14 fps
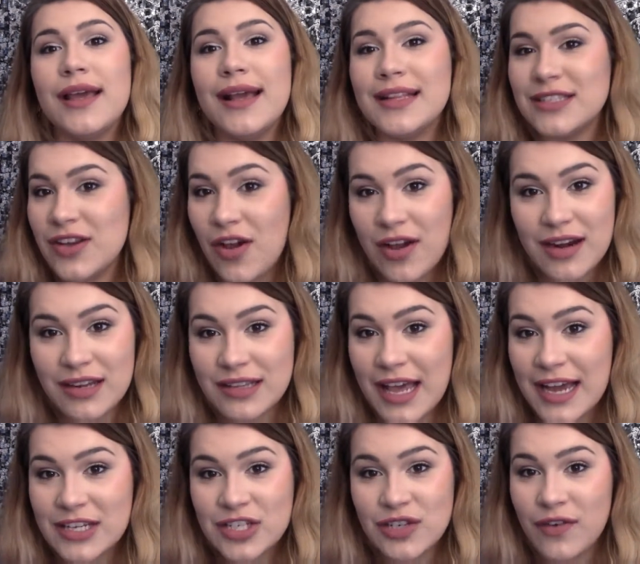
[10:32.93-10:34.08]
it's not going to
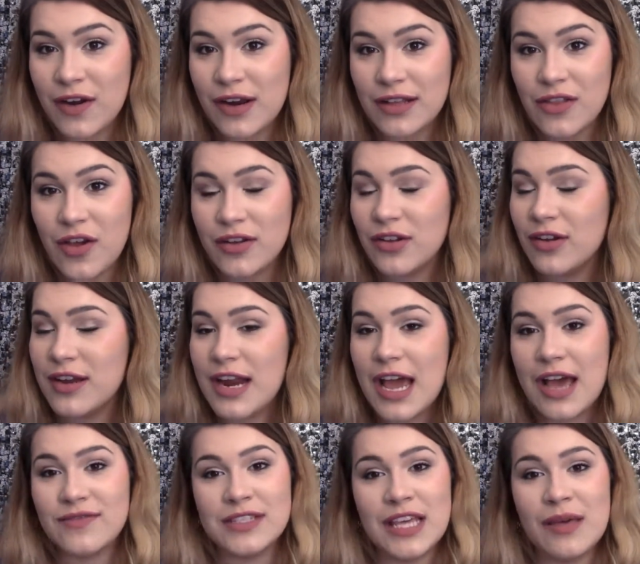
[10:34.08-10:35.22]
last you very long. You're going to
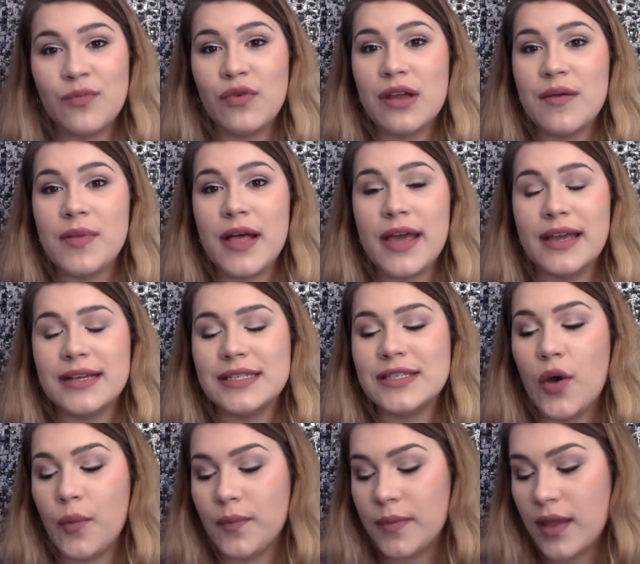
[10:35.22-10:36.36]
have to keep reapplying.
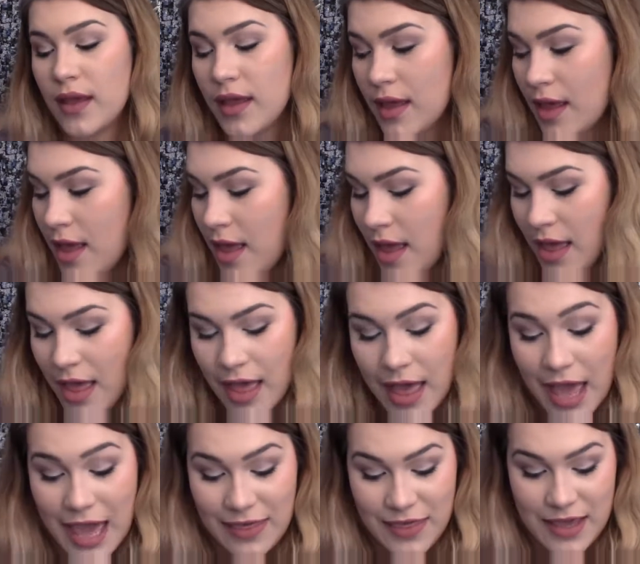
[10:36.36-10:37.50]
So
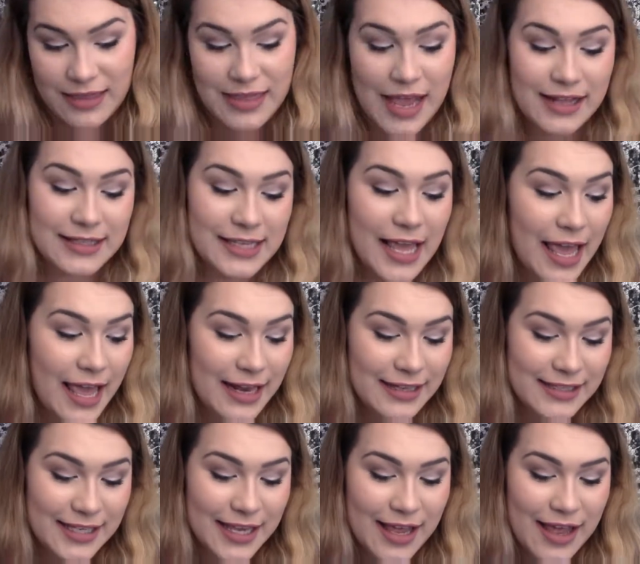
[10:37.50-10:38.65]
I think that's
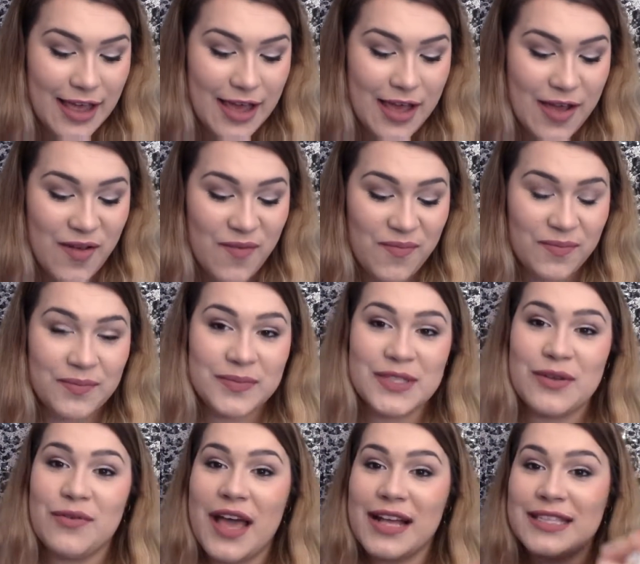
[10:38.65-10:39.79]
it. Um,
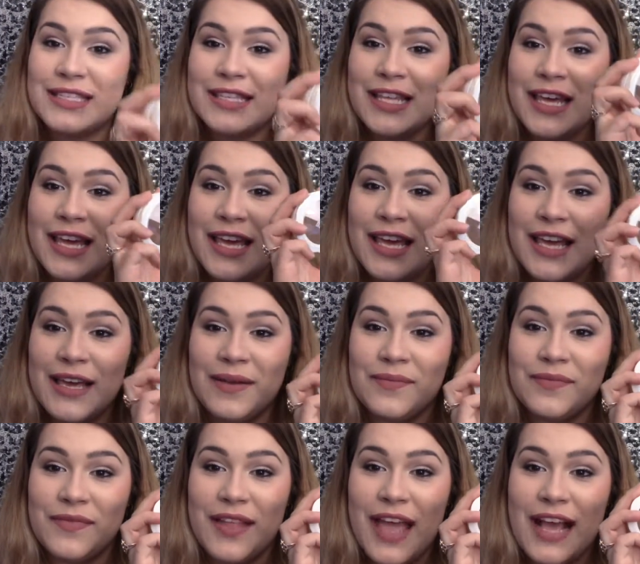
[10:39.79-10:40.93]
so that's the
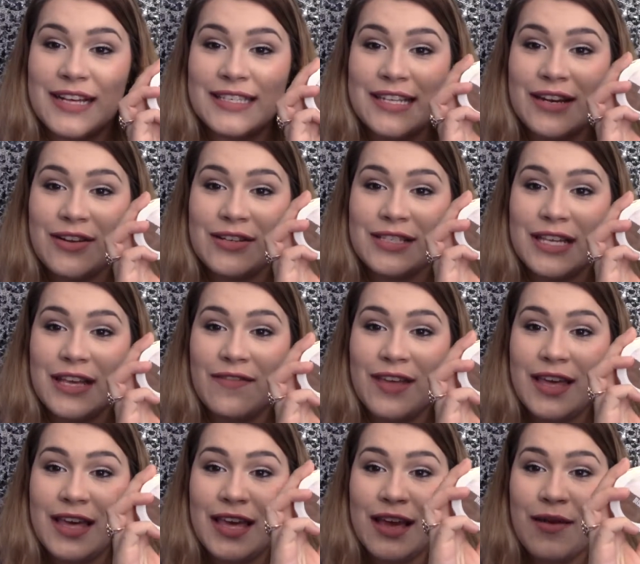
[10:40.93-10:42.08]
As Seen on T
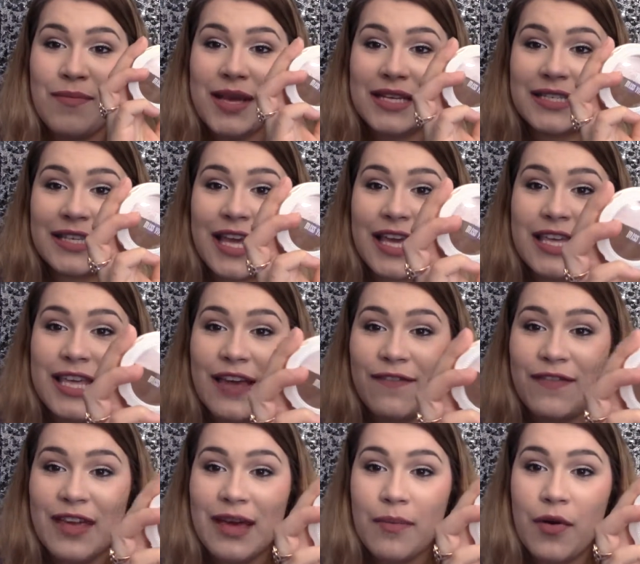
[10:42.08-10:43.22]
V Miss
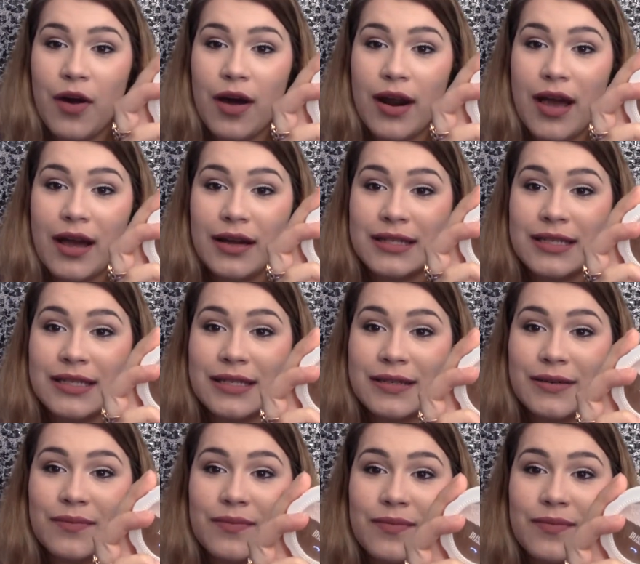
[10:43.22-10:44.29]
Yifi products.